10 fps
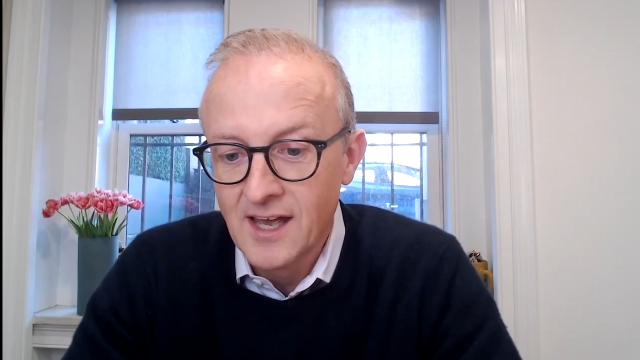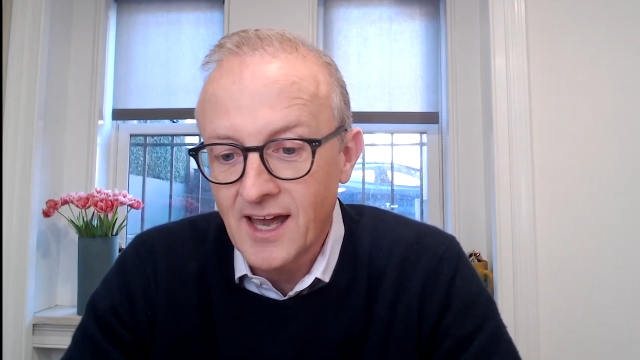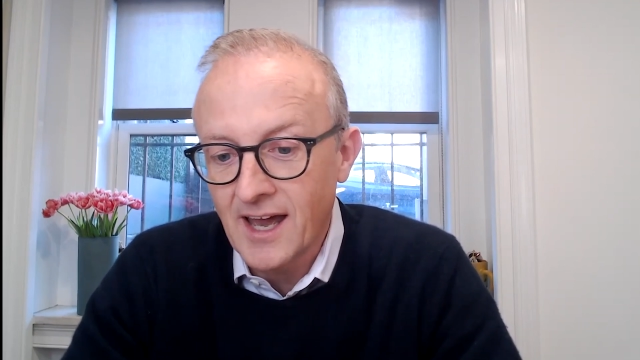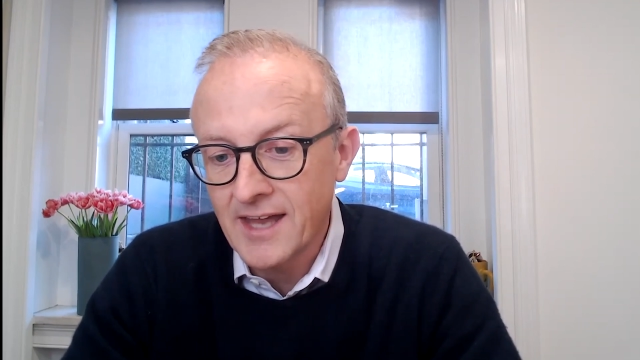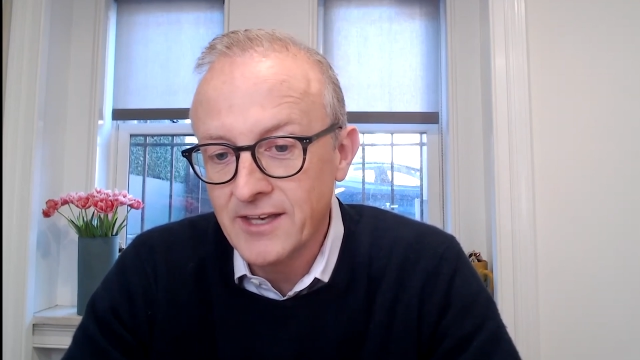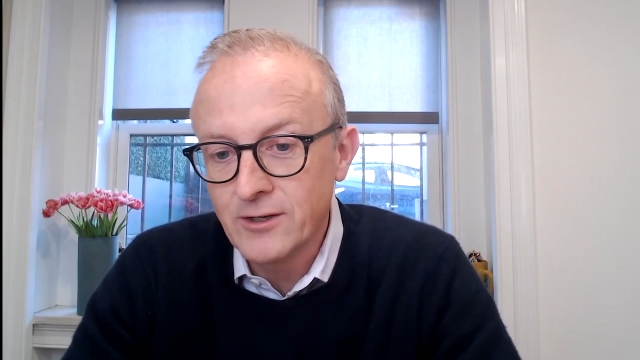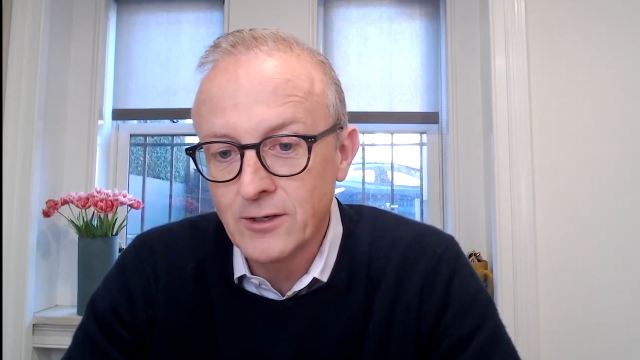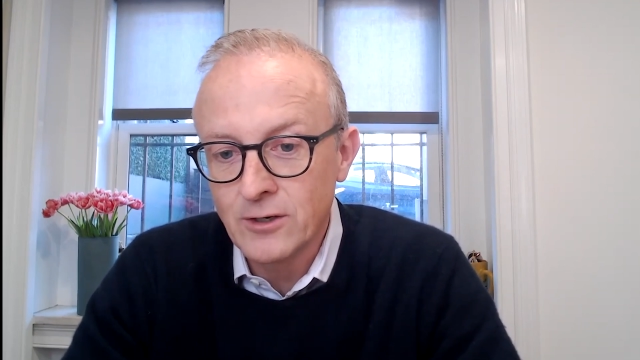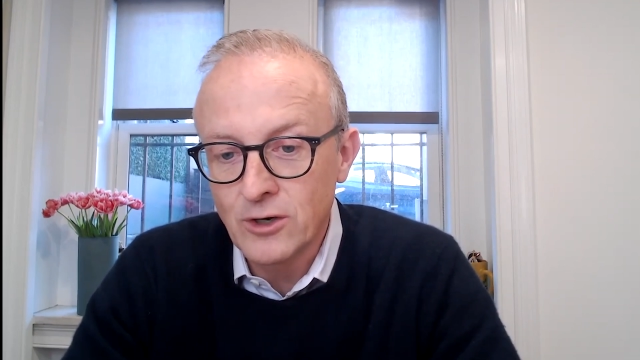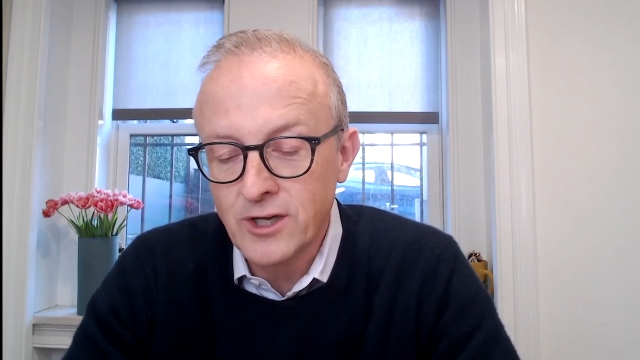And you
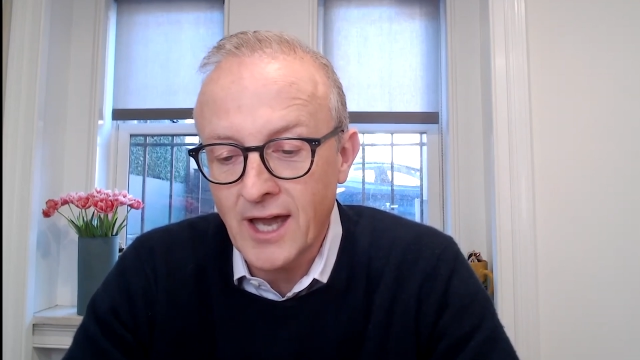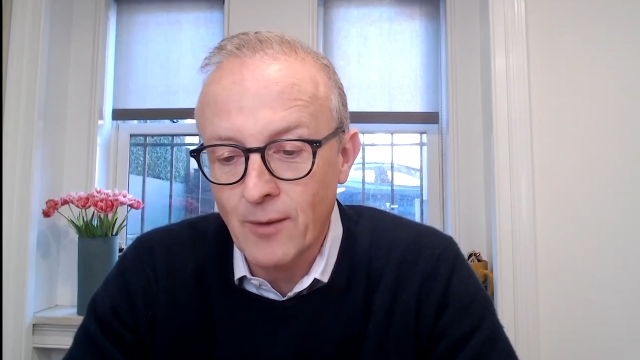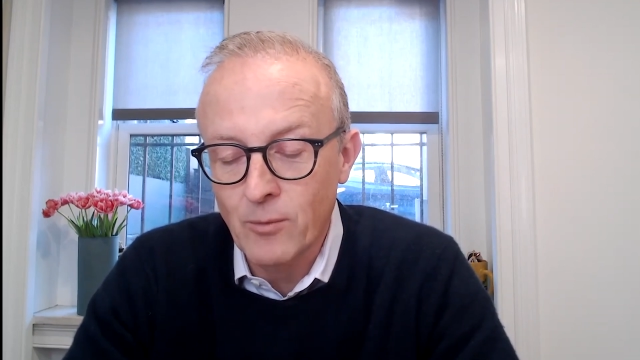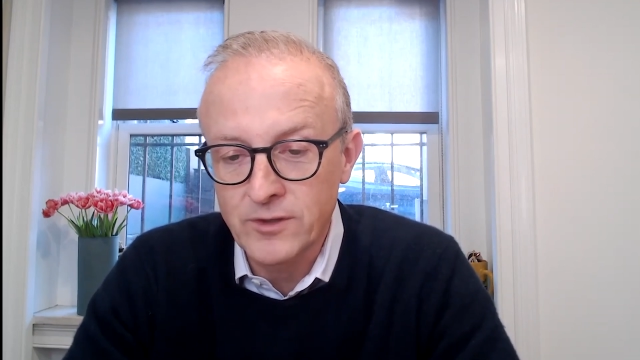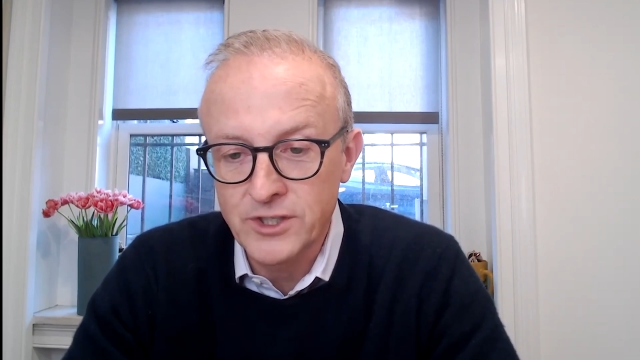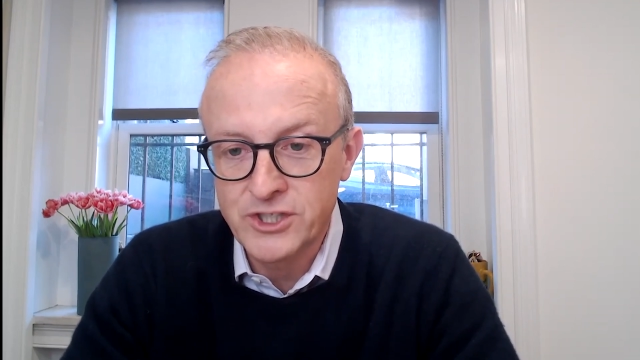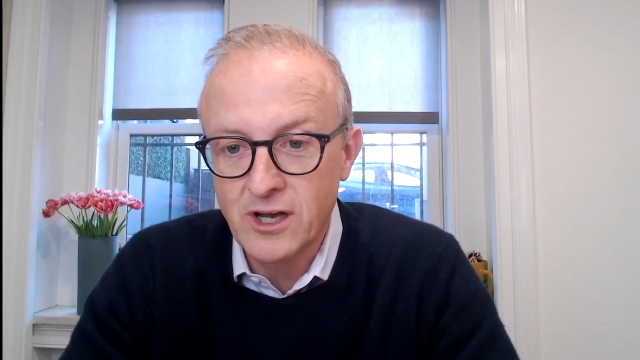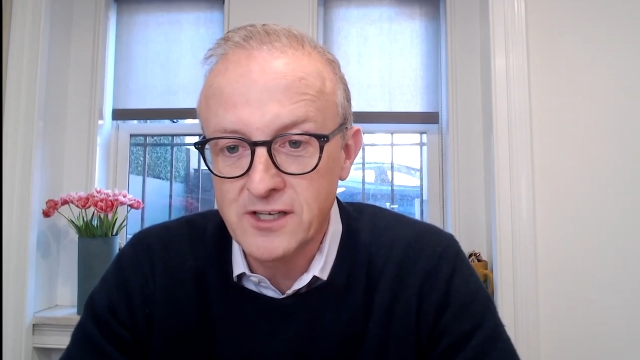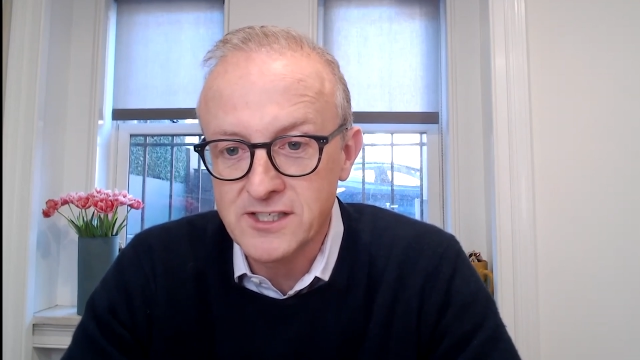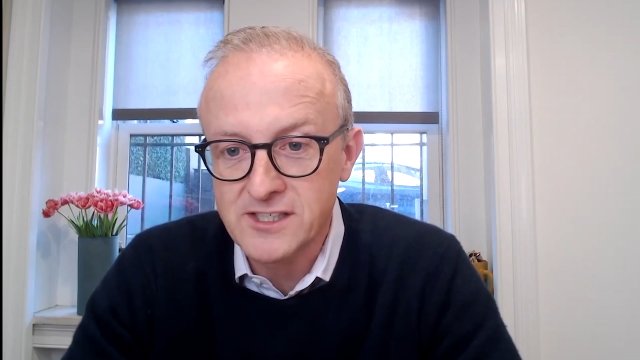can look at what the
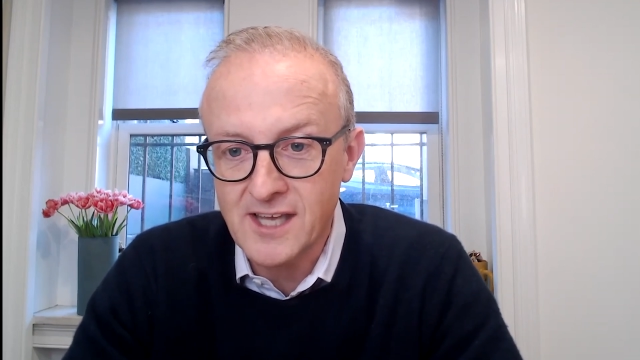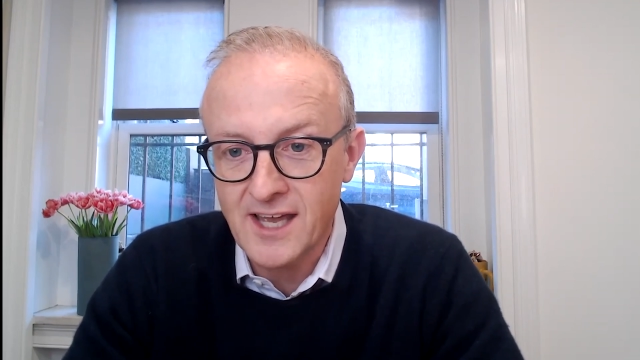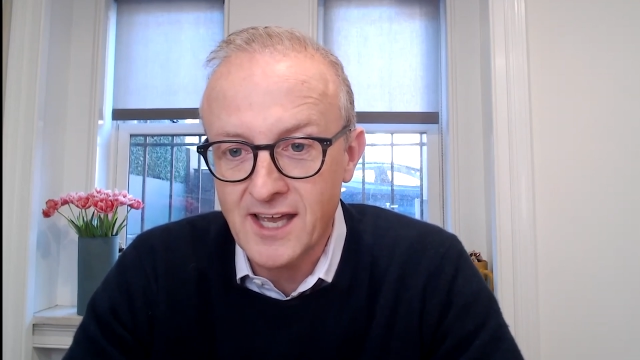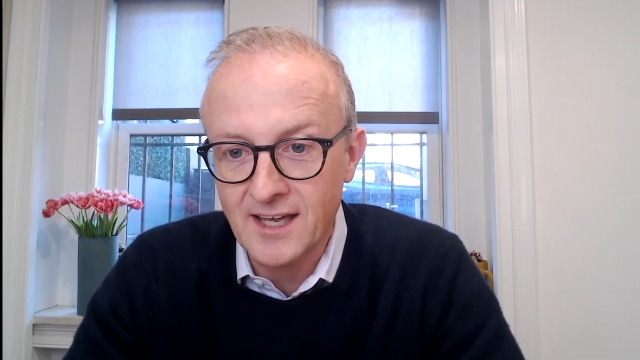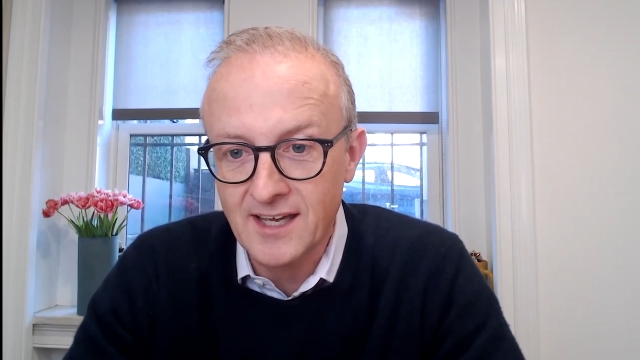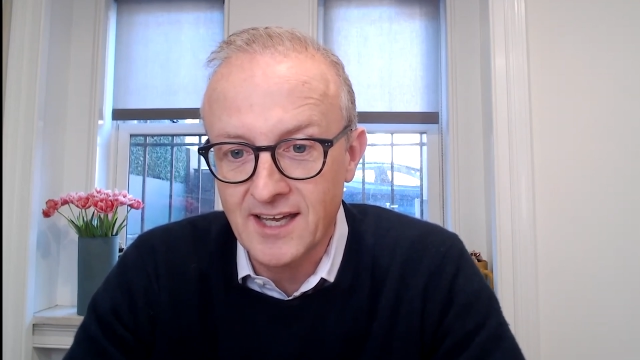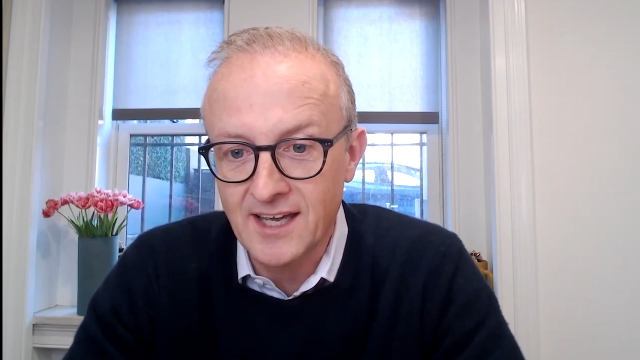judge is saying,